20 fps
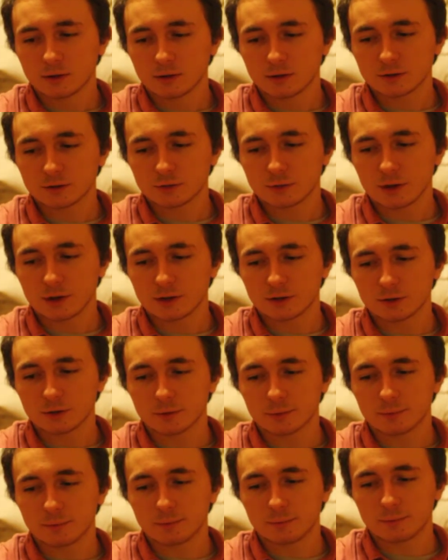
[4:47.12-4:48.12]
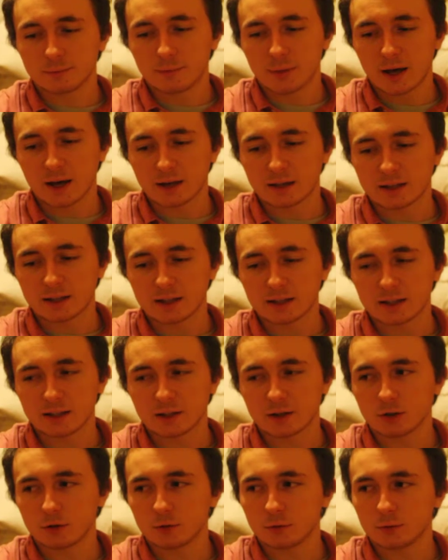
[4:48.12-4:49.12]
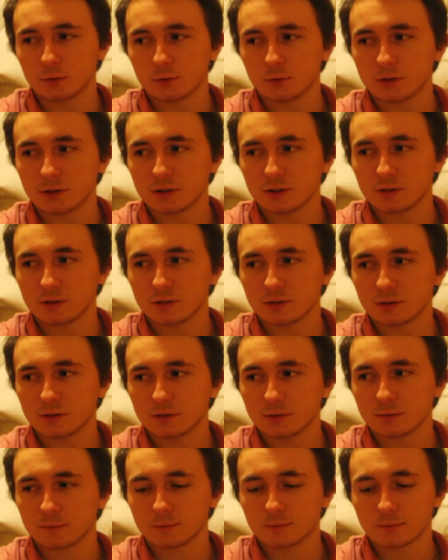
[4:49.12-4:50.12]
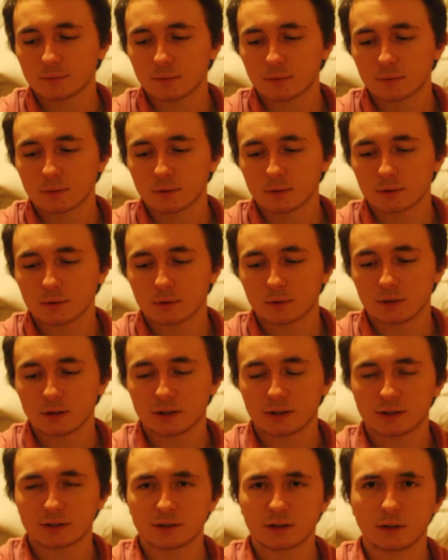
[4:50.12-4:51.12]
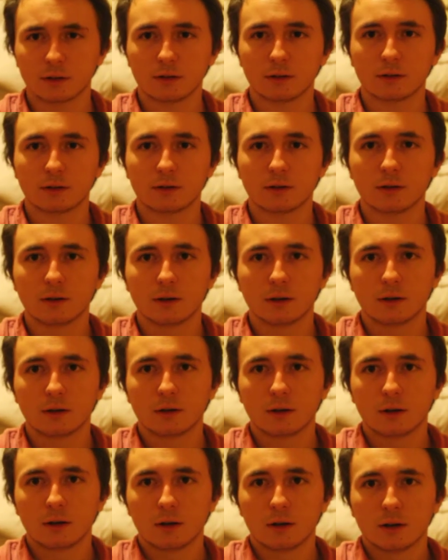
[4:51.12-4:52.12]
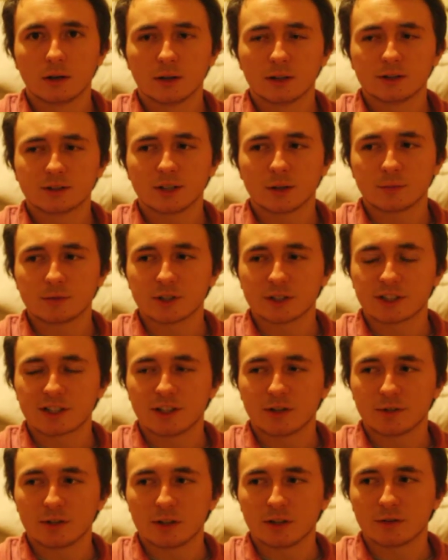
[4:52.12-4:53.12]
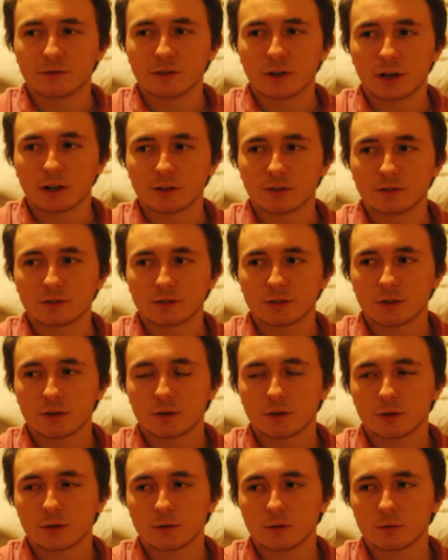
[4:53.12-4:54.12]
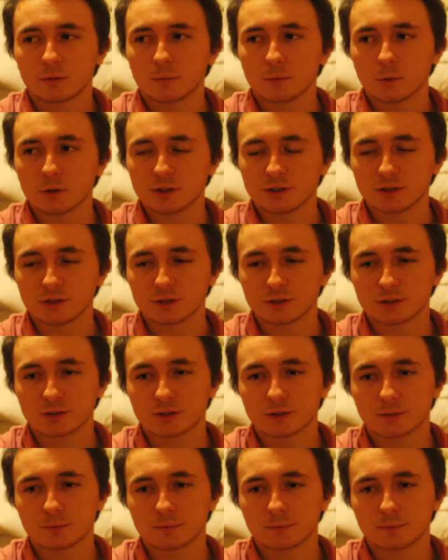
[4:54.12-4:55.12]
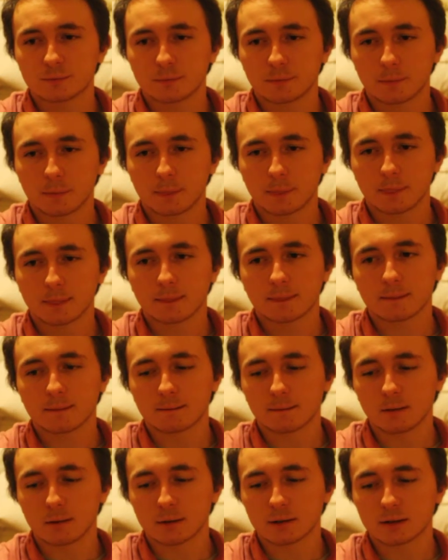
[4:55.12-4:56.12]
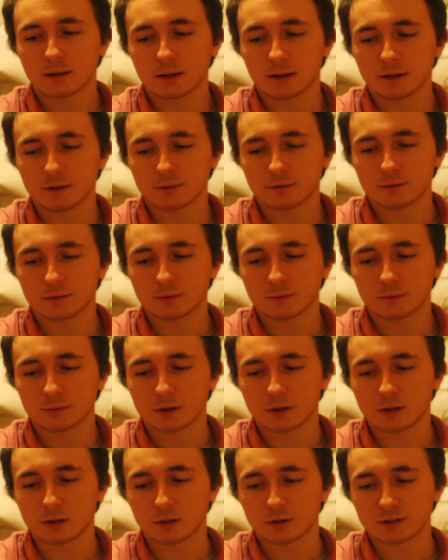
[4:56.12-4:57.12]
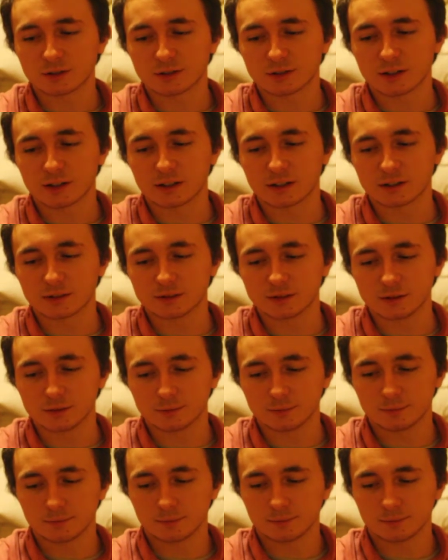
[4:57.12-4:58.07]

this writer Mackie who did an essay on subjectivity of values, which is kind of the closest thing to